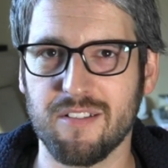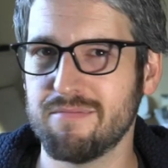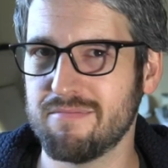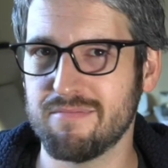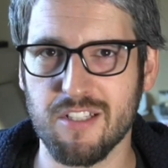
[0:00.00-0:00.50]

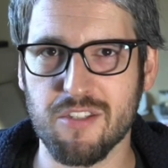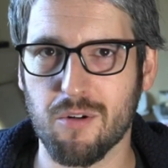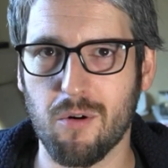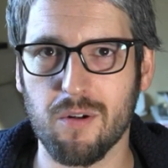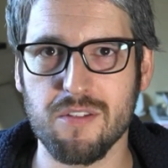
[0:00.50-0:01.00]

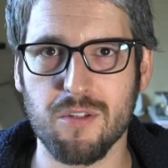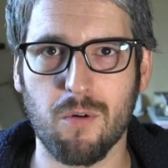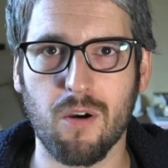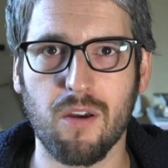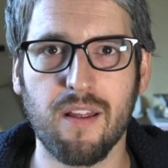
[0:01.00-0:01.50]
Discord and so
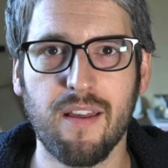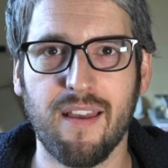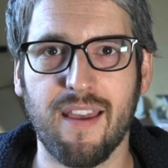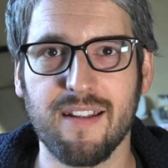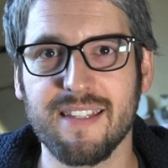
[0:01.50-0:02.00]
on,
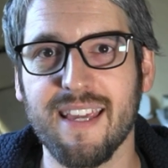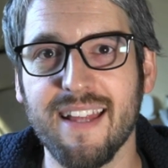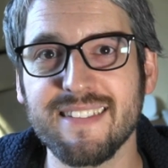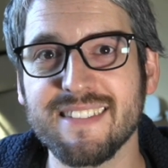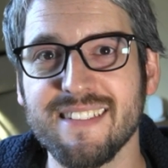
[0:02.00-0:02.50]
and
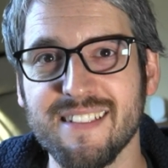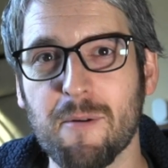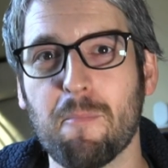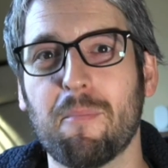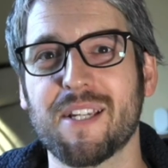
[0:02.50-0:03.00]
get
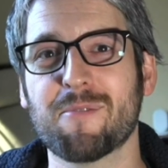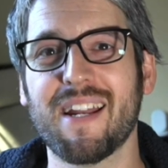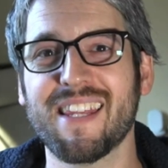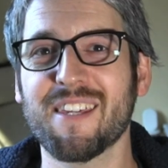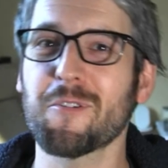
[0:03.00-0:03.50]

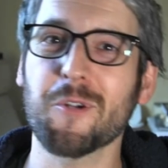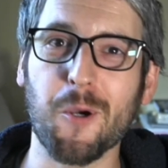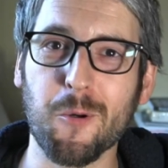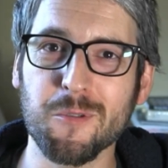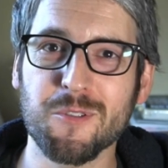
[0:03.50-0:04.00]
migrating your
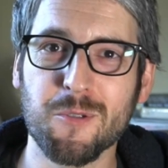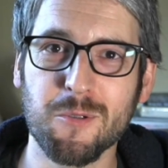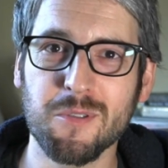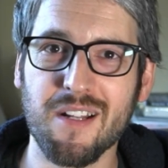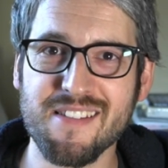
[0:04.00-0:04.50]
code to
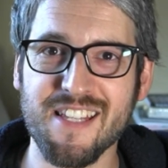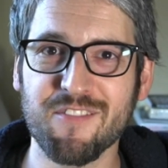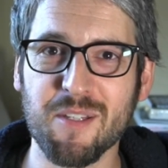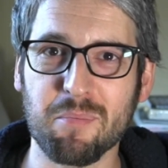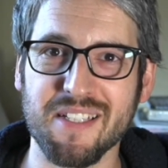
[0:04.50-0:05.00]
null safety,
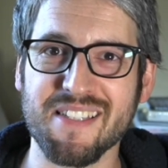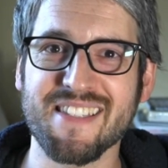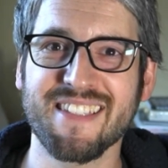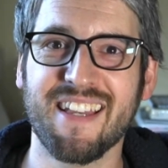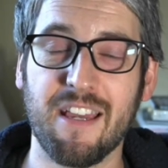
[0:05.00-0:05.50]
please.
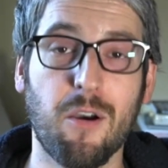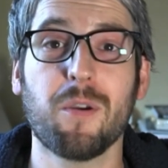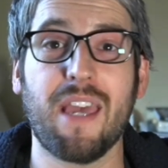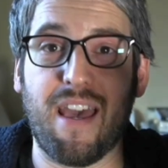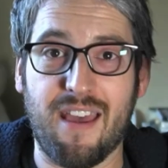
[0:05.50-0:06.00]
Oh
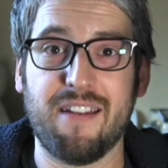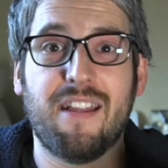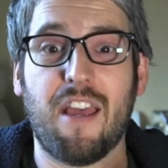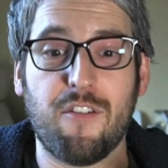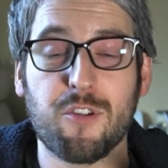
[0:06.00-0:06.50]
yeah, and
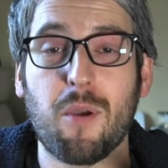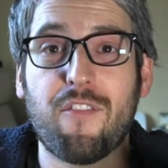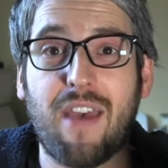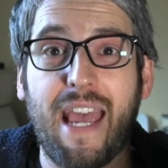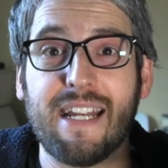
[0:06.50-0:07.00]
if you have
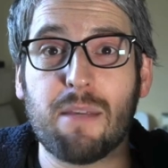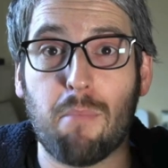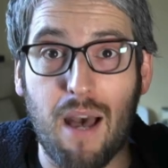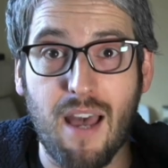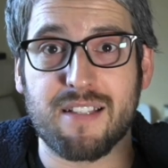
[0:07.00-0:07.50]
any
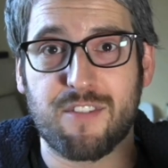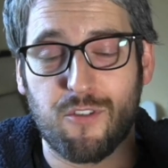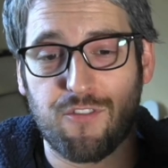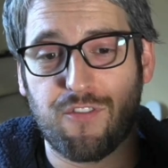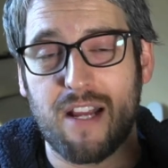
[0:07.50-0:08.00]
bugs, if you
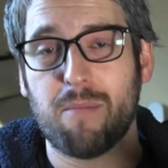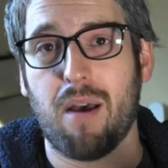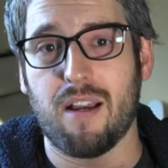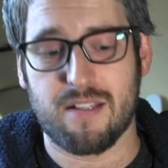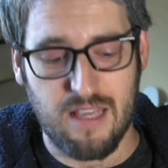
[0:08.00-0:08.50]
find
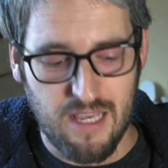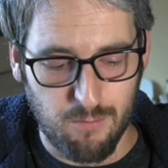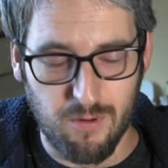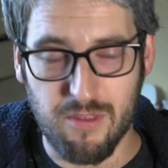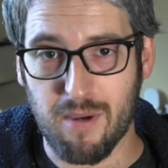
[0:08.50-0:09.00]
bugs
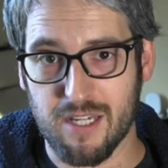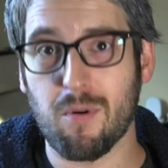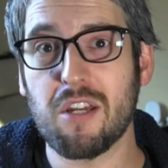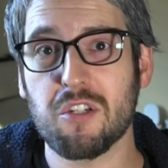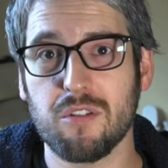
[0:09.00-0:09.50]
with a
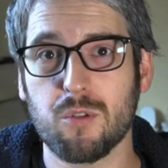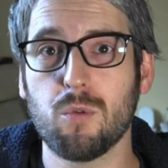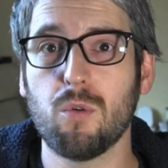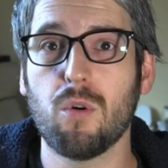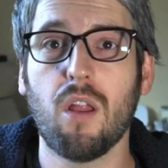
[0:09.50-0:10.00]
migration
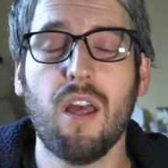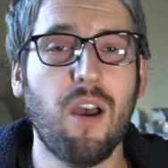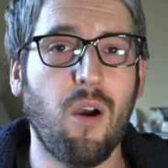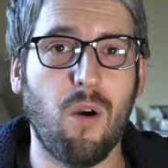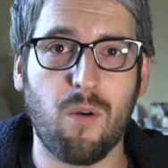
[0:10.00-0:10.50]
tool
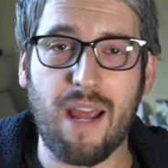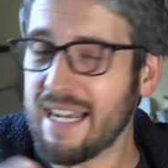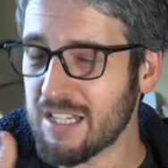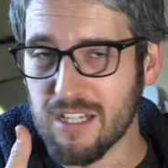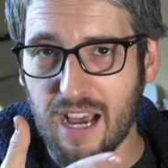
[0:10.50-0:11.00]
or
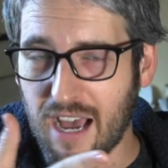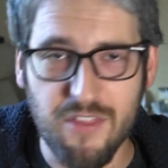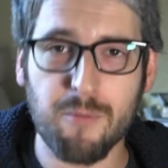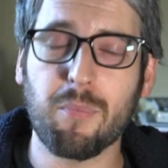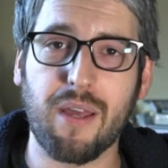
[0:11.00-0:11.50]
any other
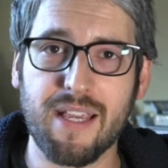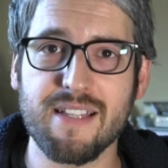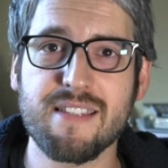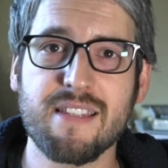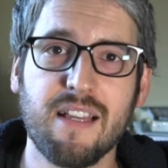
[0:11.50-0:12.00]

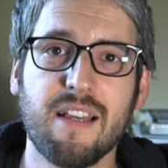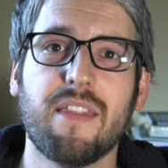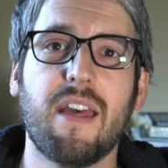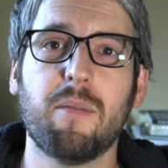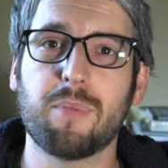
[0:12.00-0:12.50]
place,
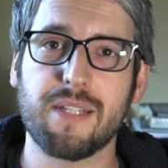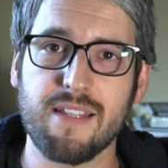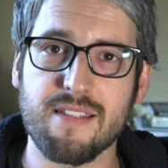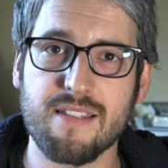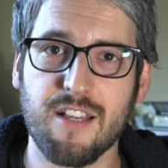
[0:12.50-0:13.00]
then
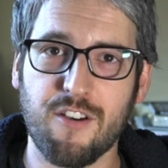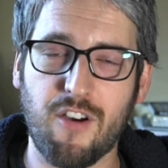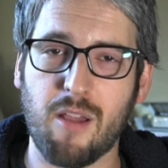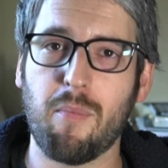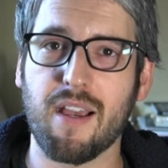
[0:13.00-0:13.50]
please
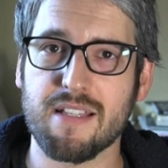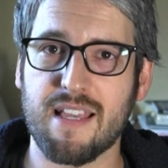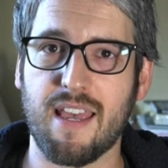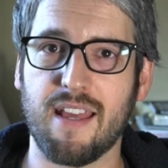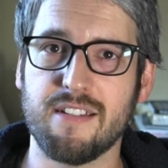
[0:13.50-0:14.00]
file bugs
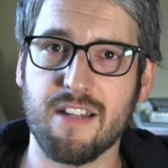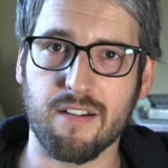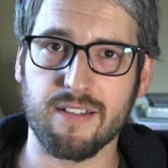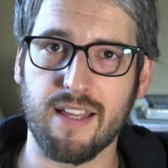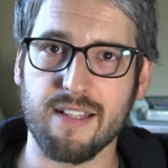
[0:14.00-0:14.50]
at
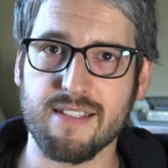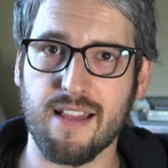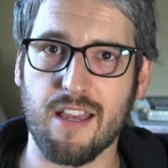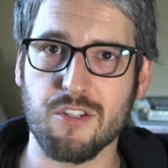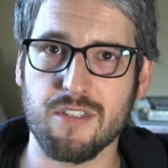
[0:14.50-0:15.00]

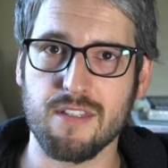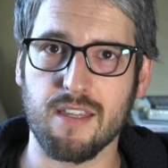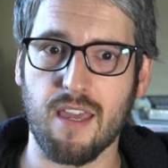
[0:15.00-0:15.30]
dartlang/sdk.